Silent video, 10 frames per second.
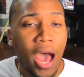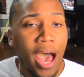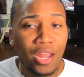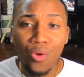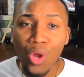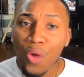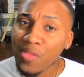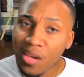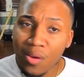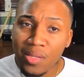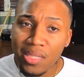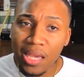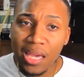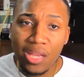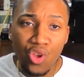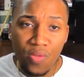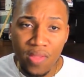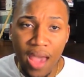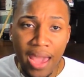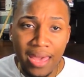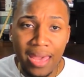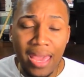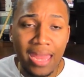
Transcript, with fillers: I don't know if Terrence and Josiah